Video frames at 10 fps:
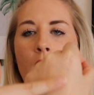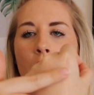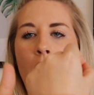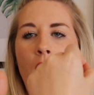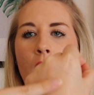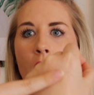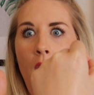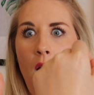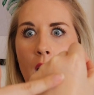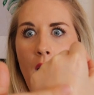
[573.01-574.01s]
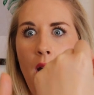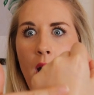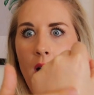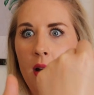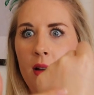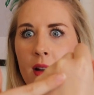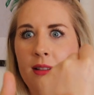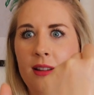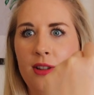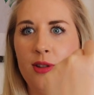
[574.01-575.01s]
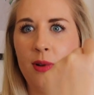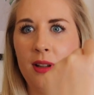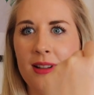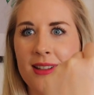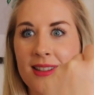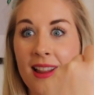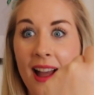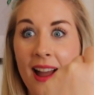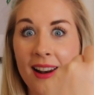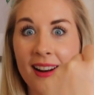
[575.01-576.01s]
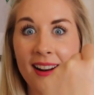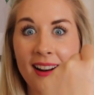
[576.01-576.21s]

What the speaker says: Oh, did you witness that?